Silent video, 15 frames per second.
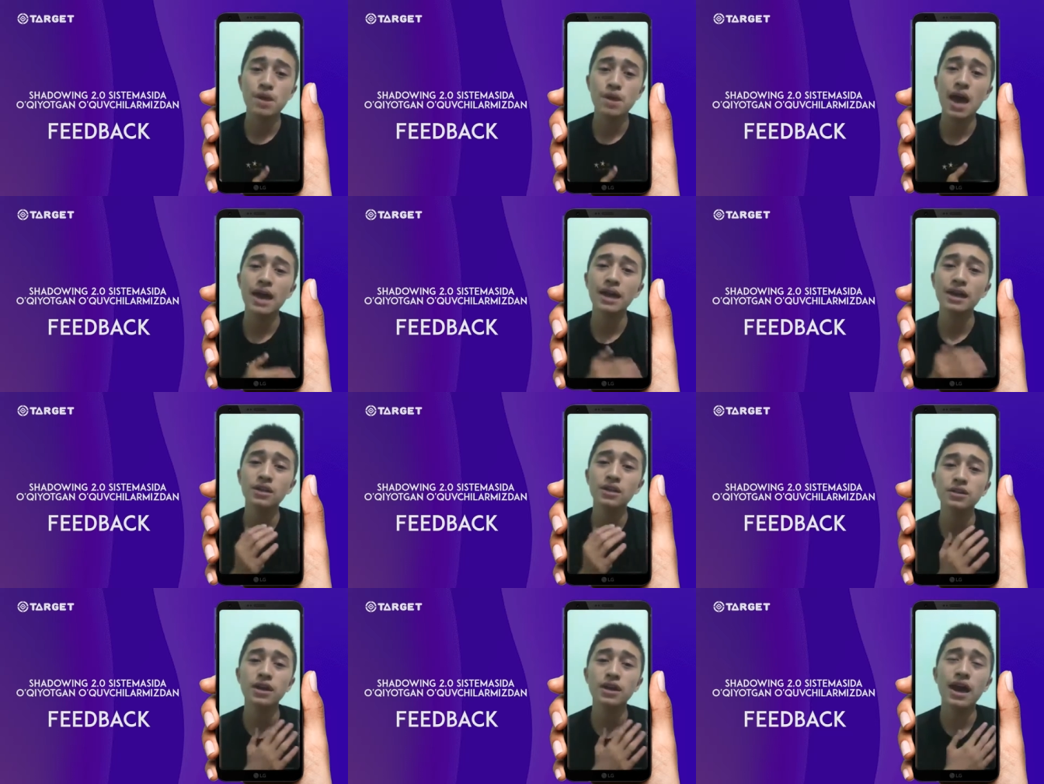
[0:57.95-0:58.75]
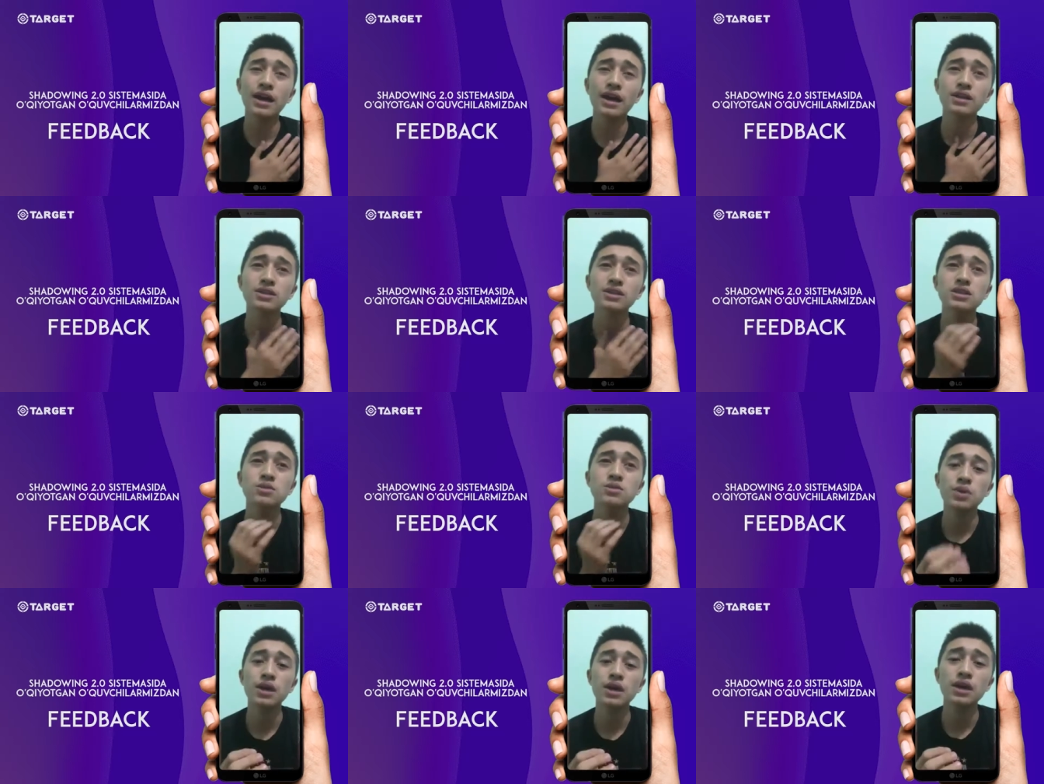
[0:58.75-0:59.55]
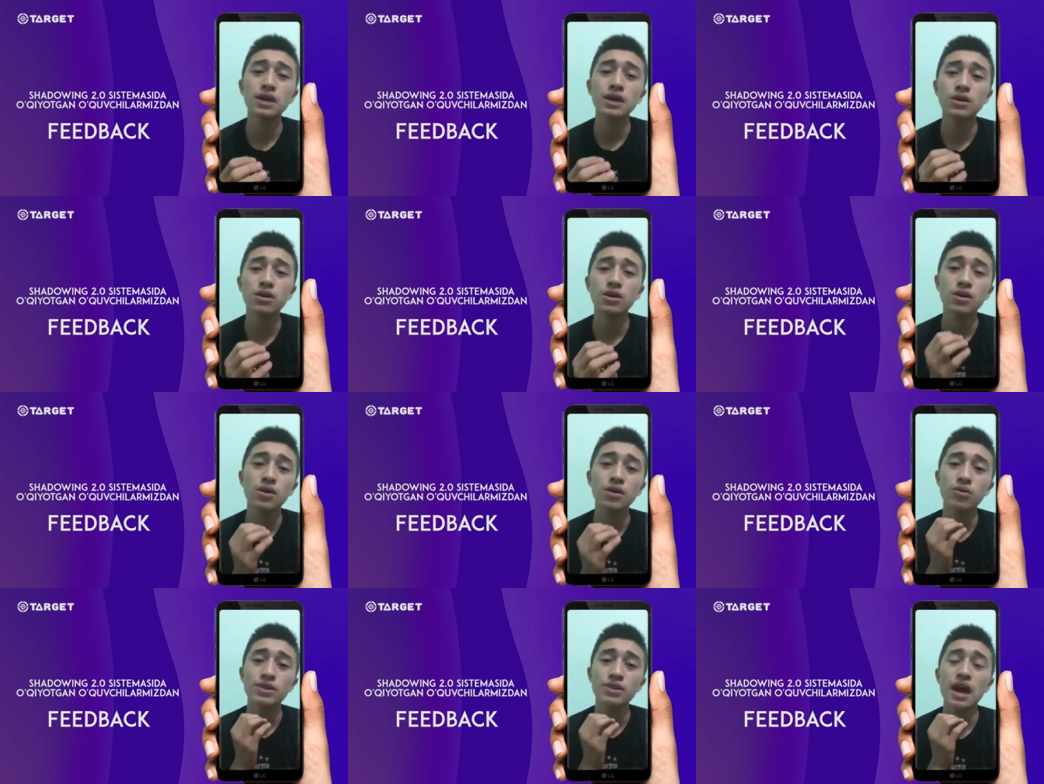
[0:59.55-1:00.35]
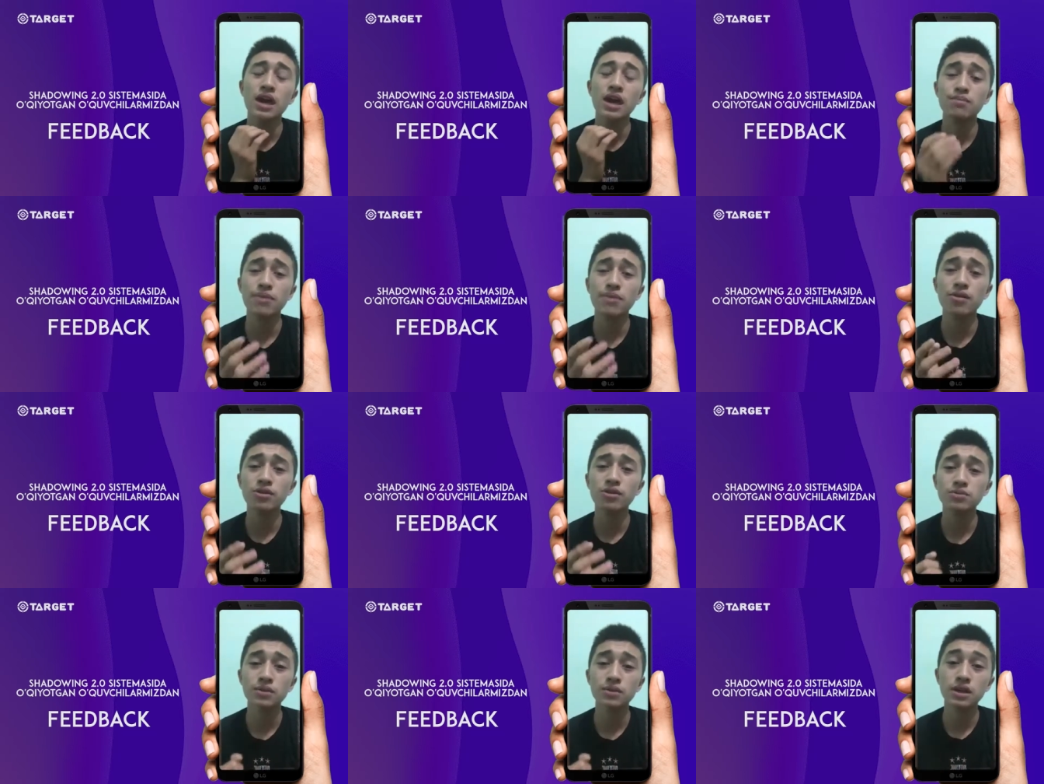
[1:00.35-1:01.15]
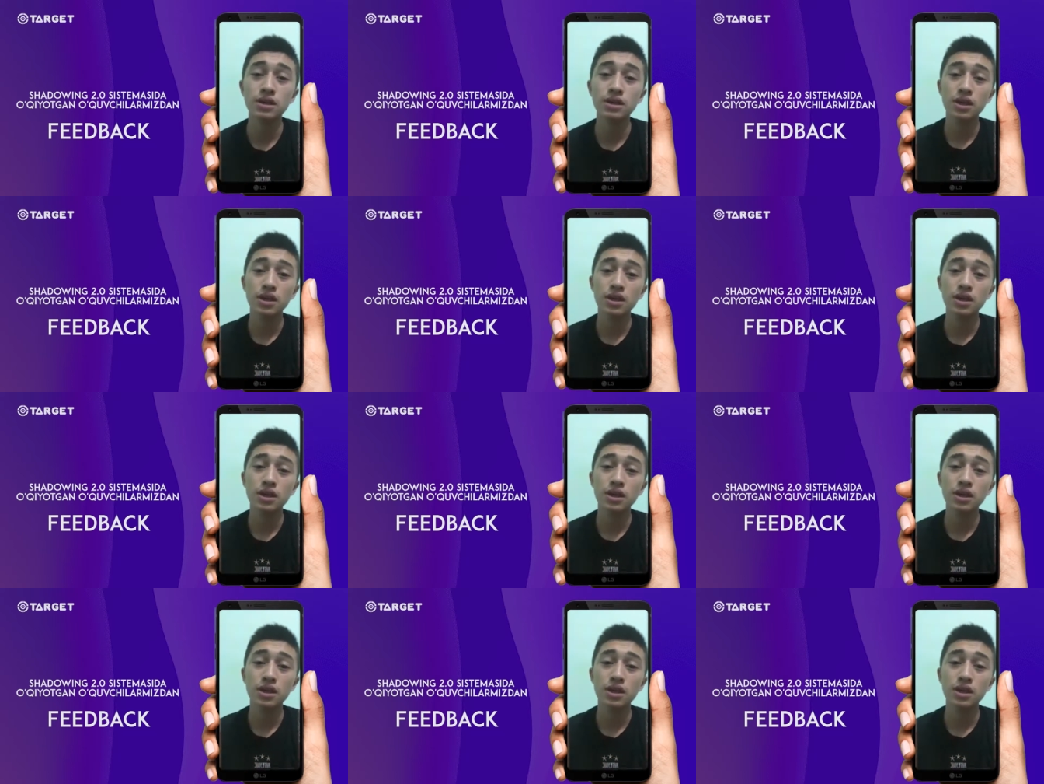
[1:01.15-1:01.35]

I can I can speak without embarrassment,